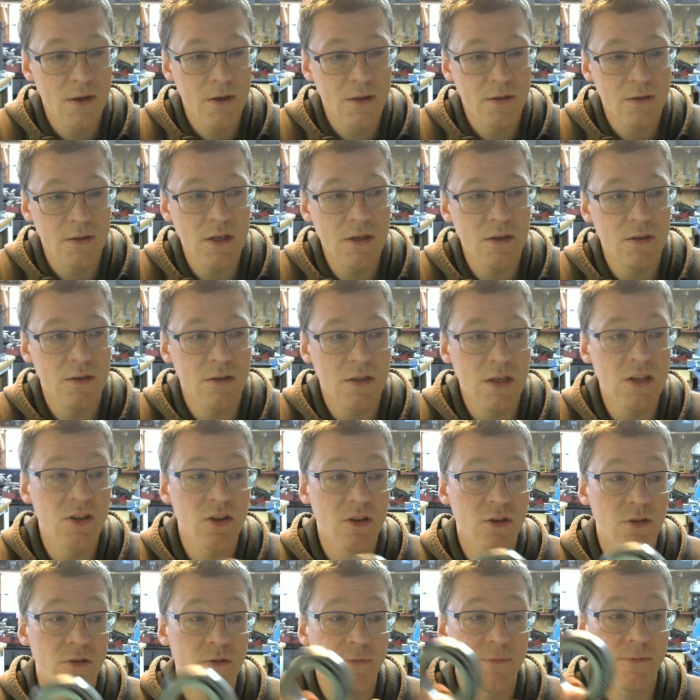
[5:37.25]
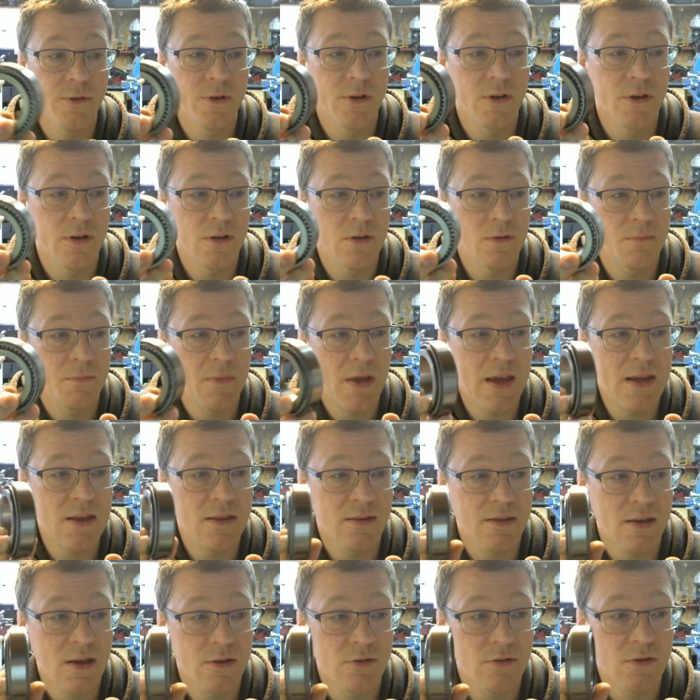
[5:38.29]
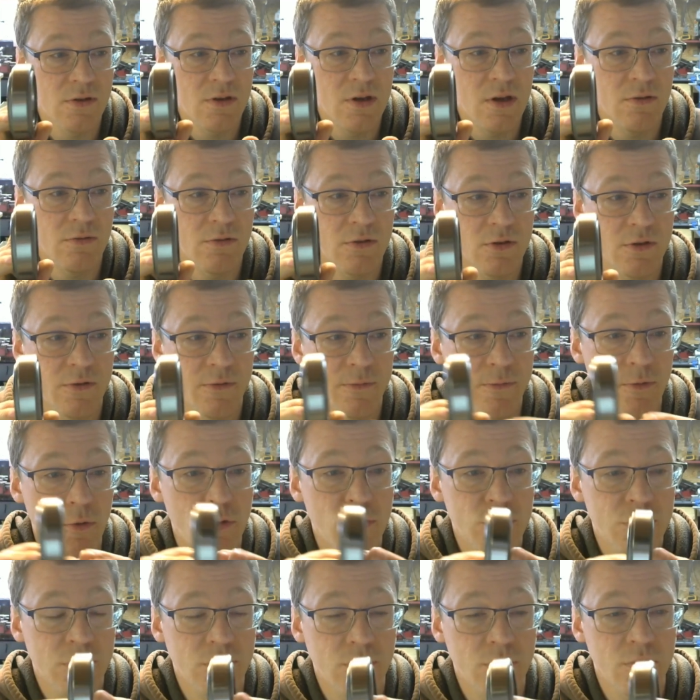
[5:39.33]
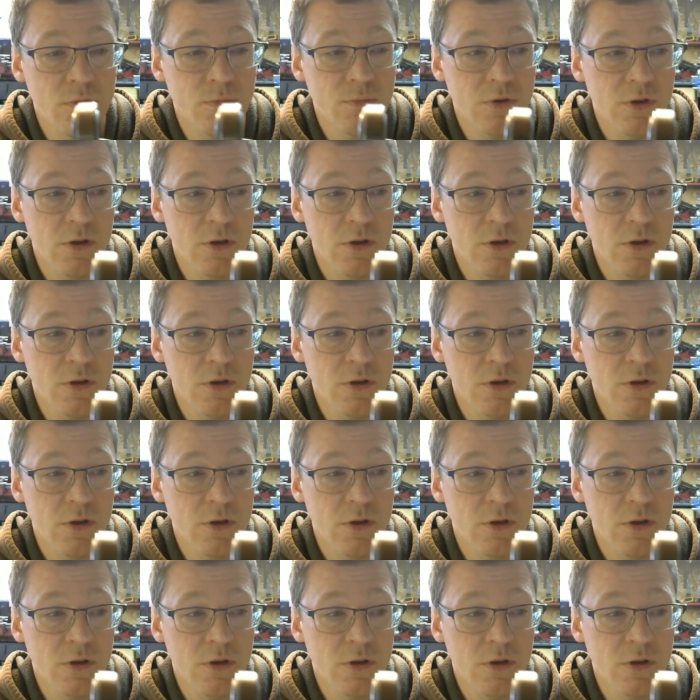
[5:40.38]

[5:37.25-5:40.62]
These are good for 8,000 newtons of force through them.